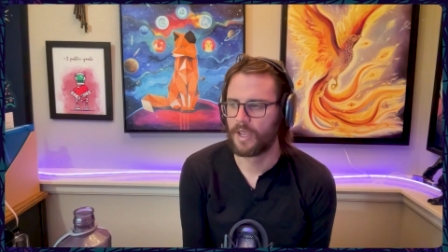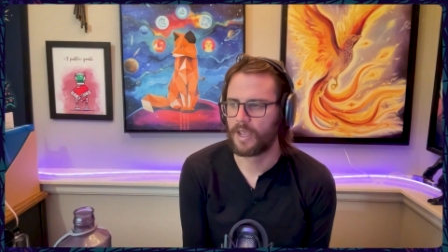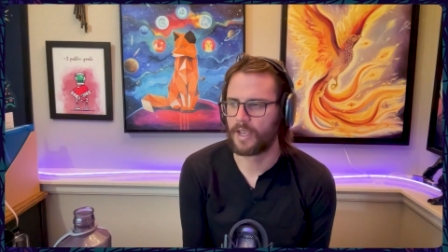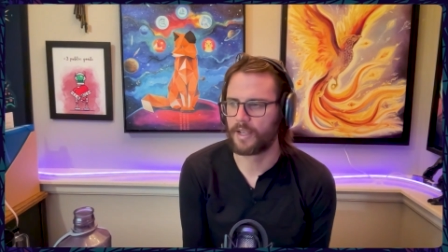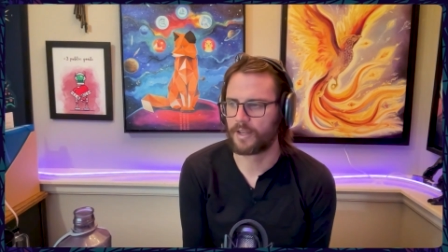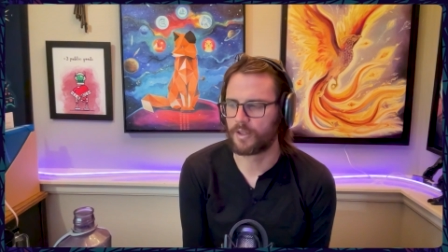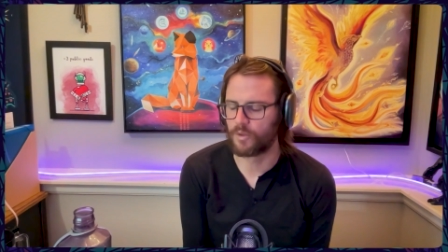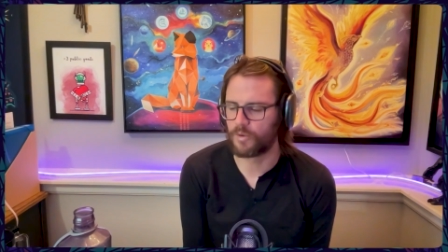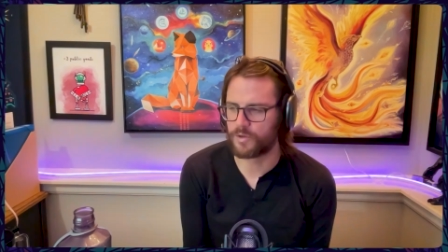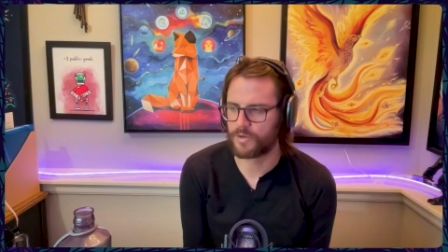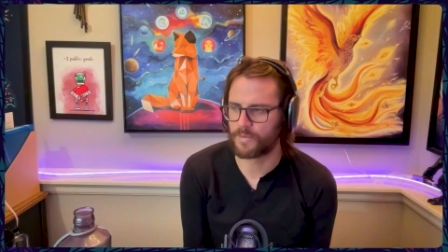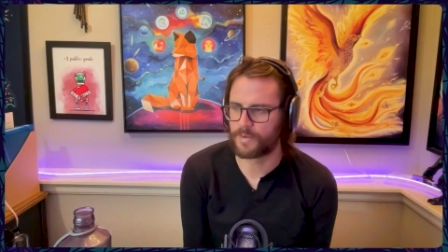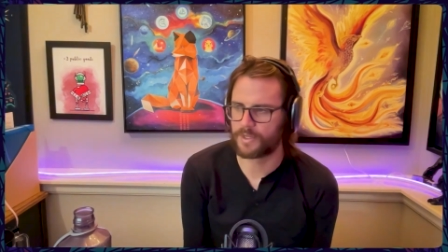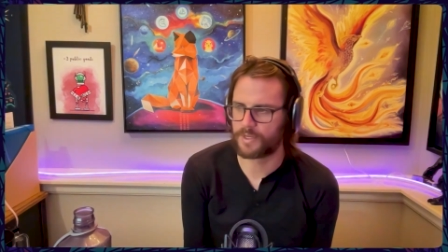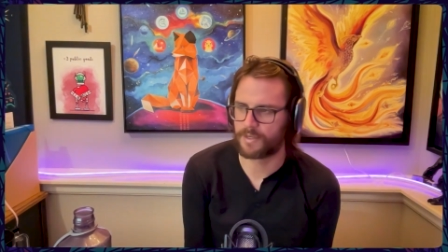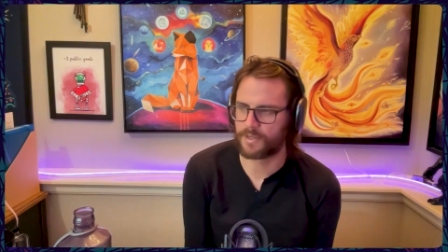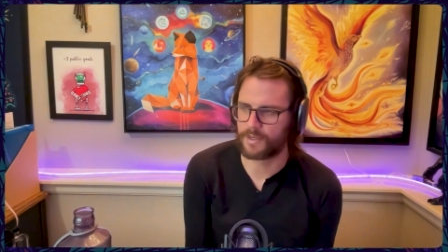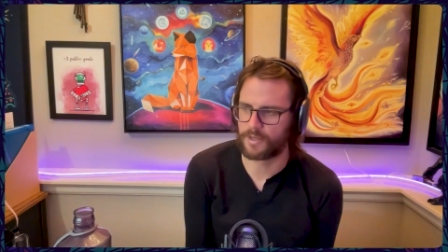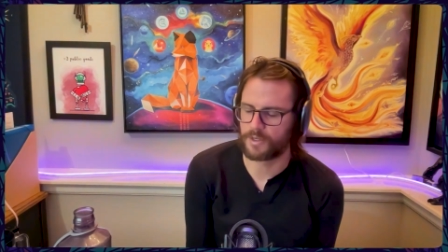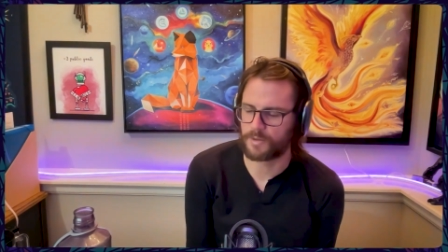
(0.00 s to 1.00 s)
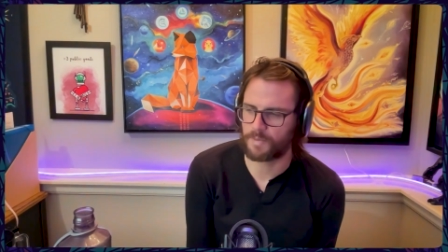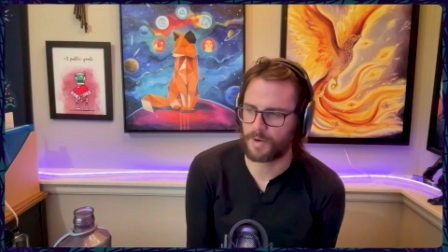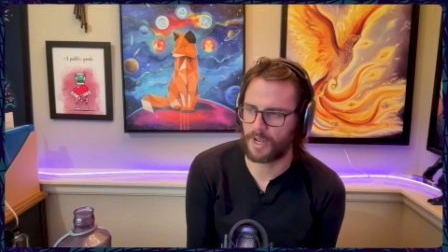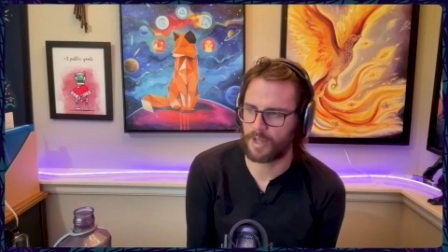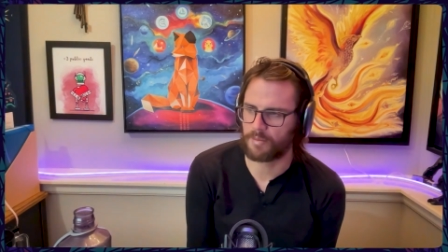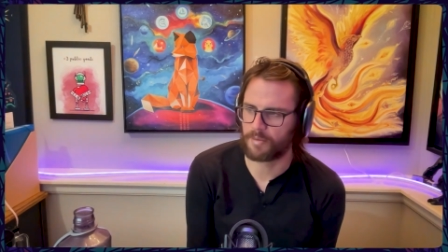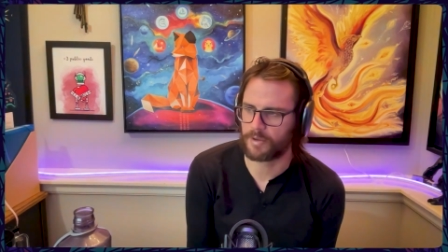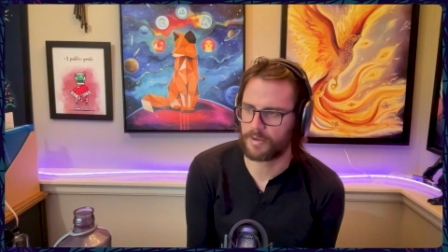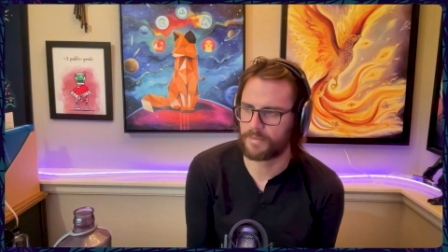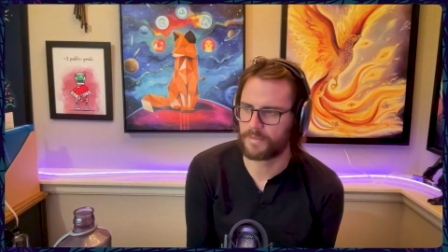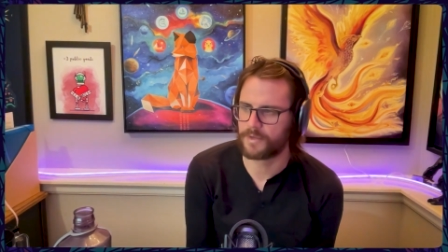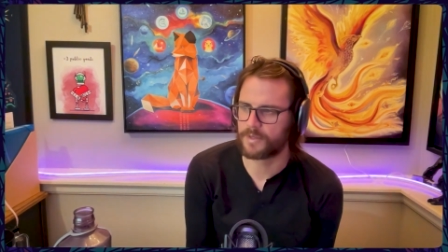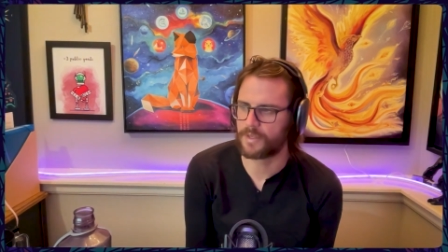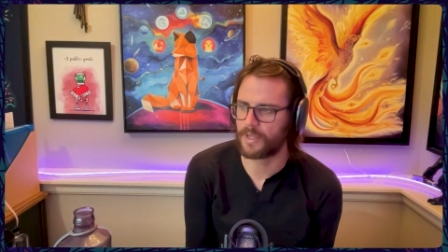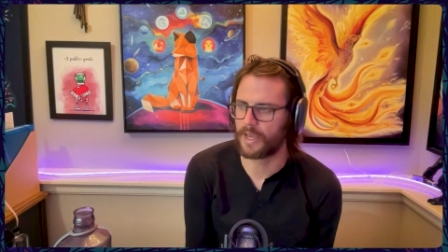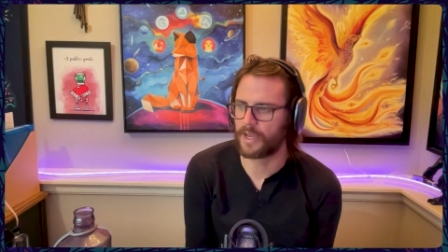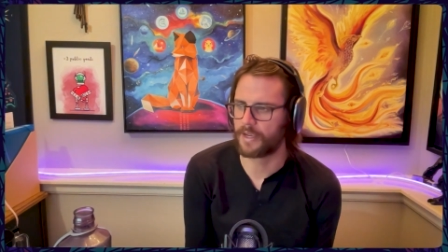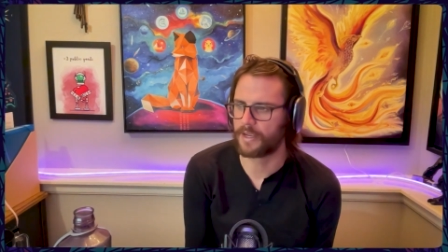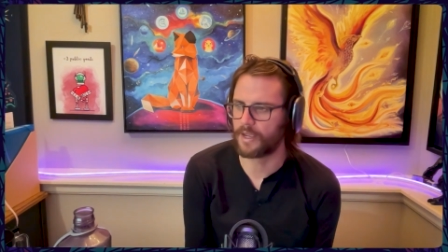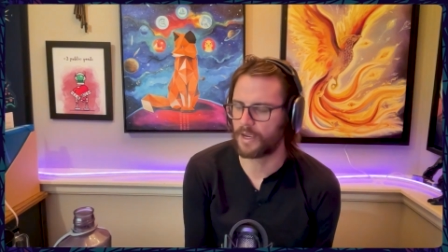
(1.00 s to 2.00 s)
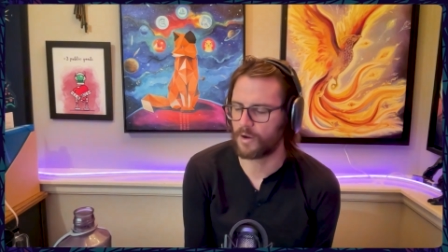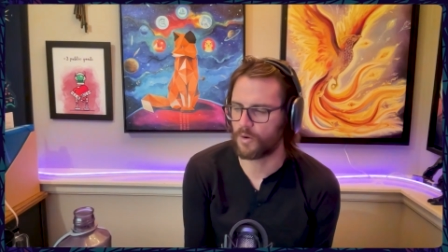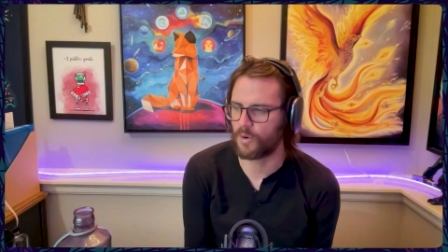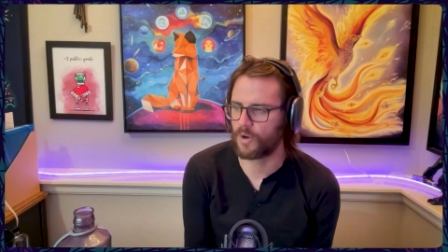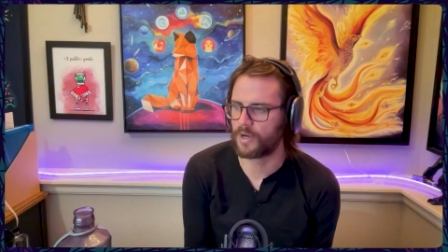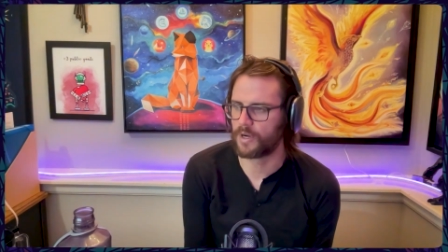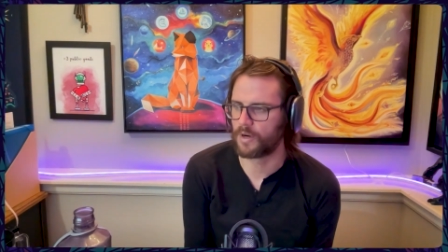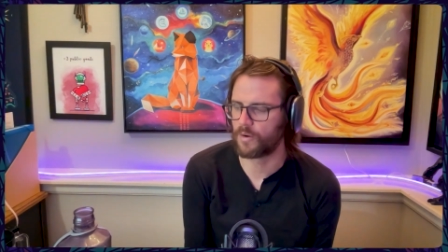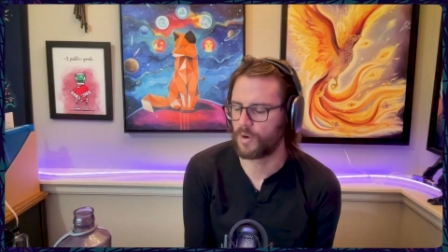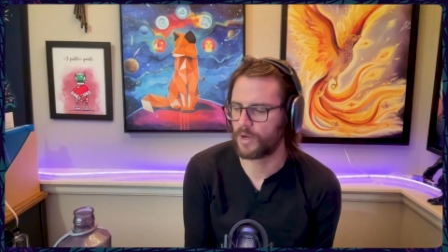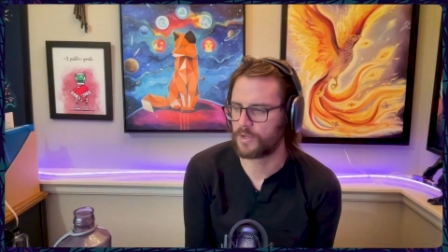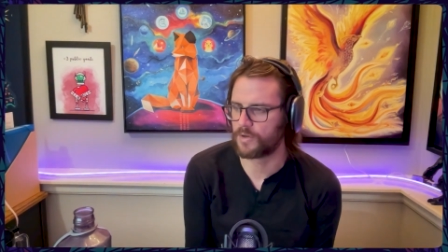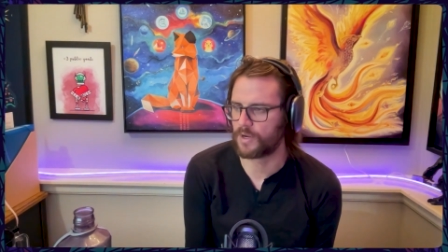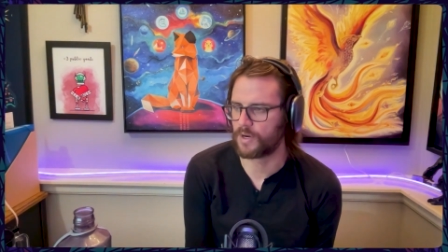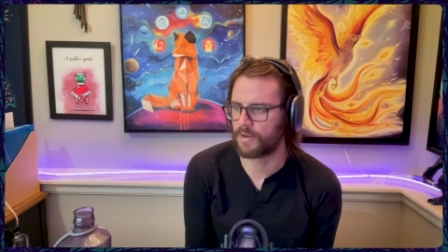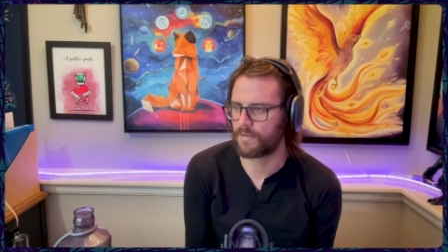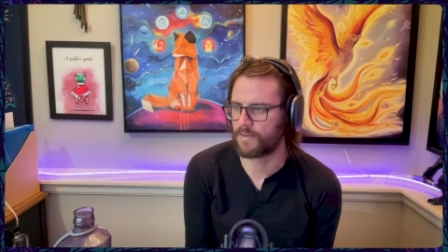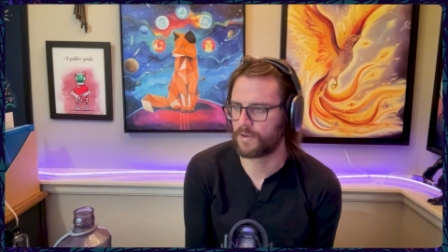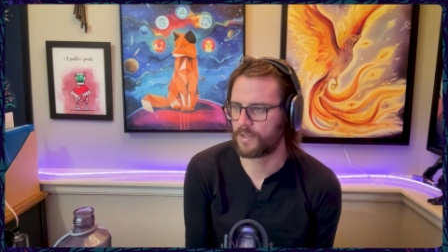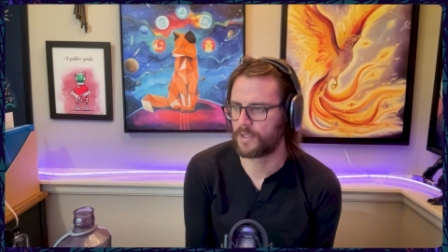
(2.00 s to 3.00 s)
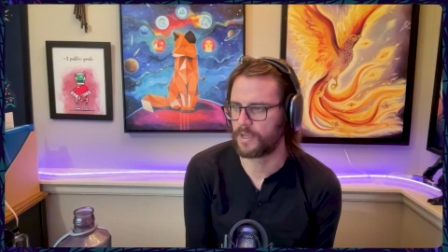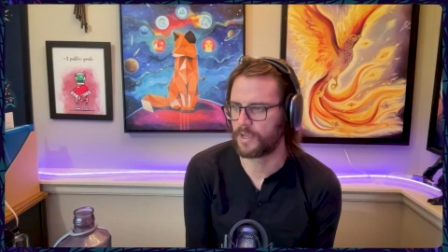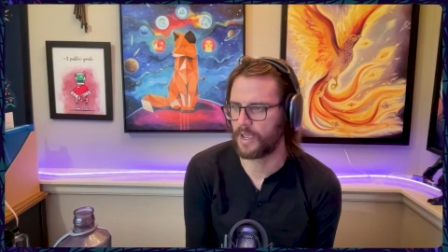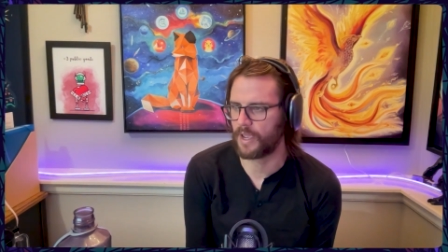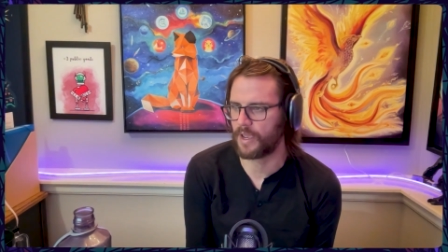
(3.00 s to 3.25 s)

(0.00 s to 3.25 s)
inclusion resistance problems that Gitcoin and quadratic funding